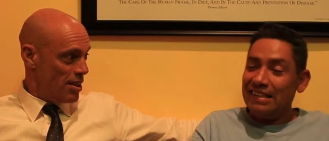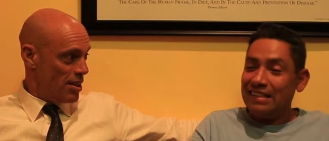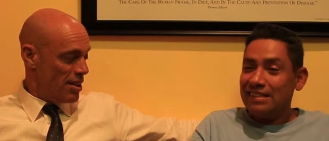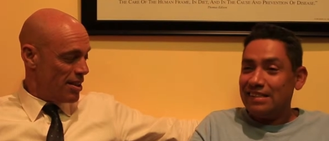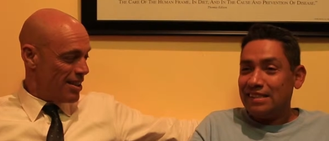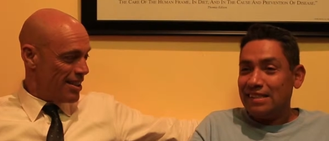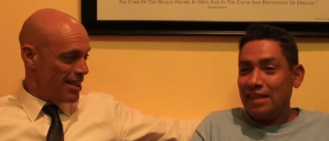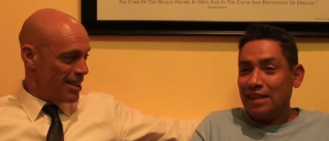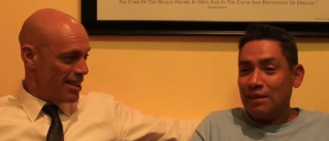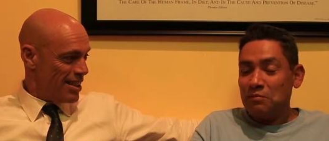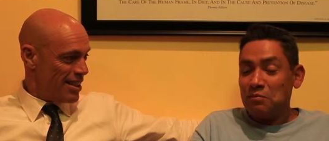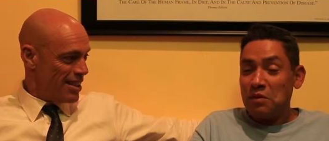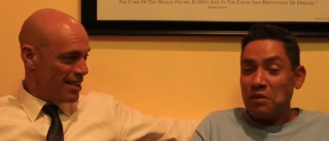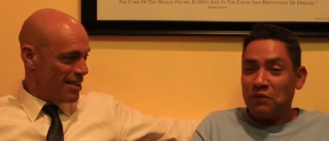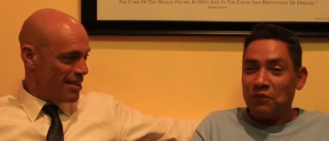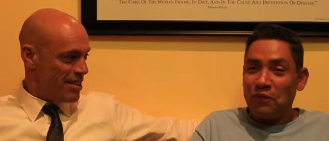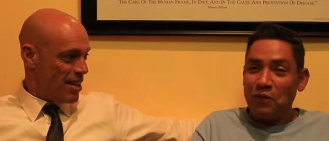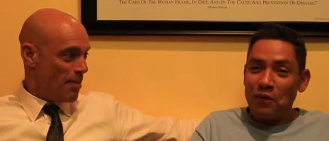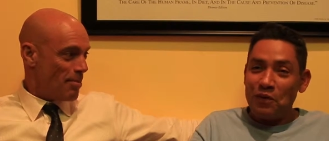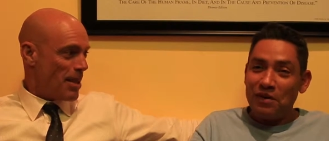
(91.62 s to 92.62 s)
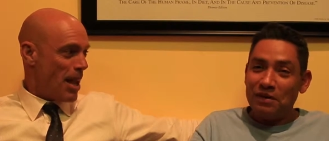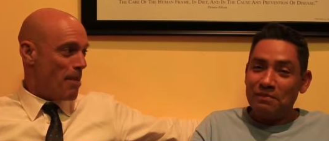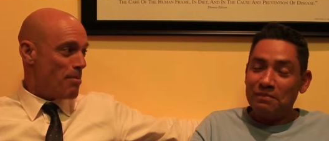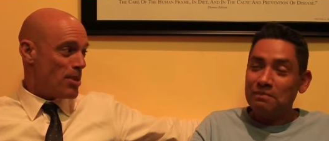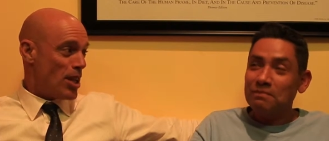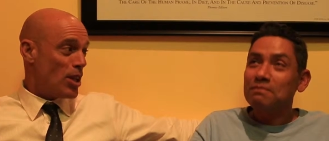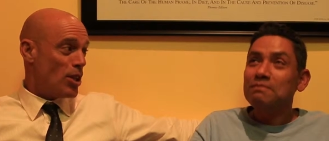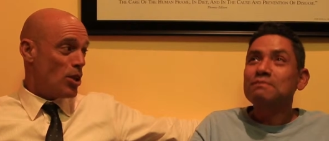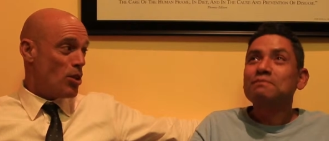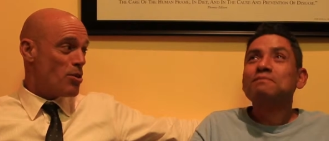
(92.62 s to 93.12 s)
Speaker 1: she before. Sometimes
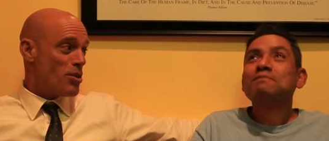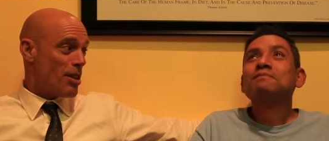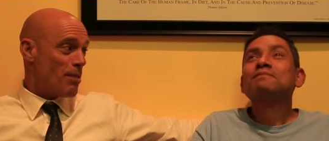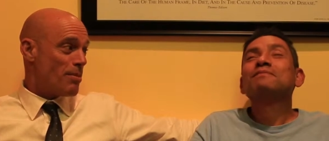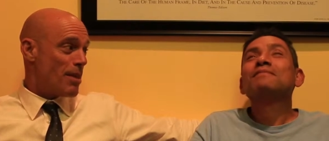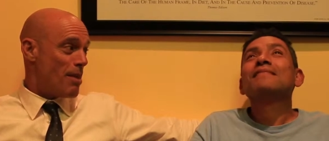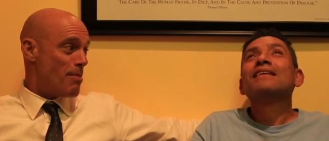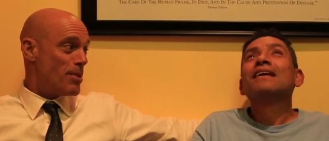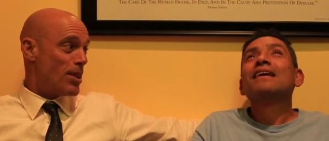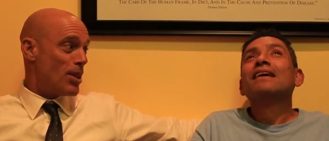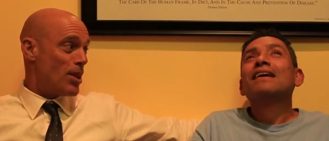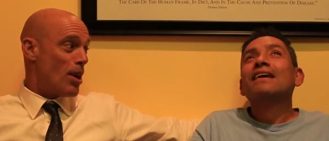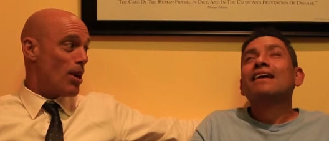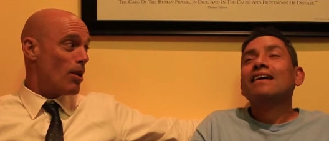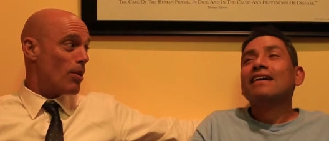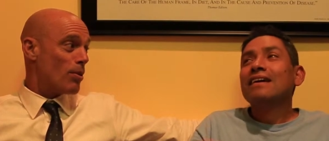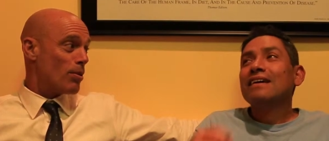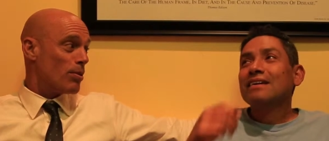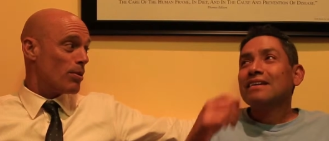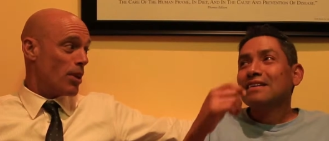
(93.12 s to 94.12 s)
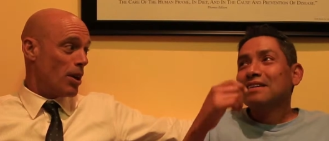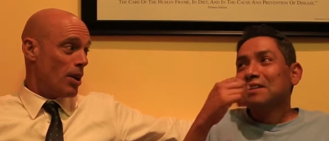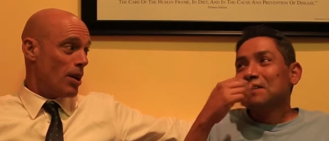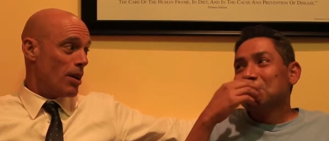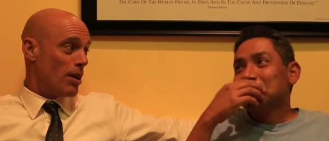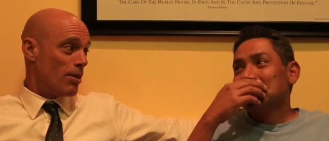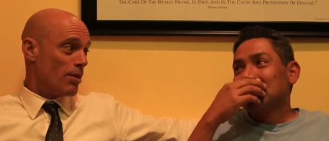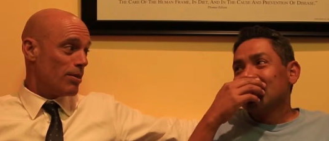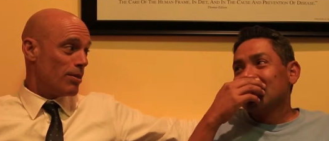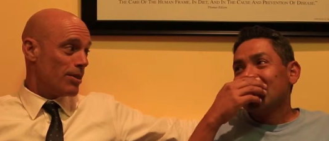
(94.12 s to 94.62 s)
they do. Sometimes they don't. You know.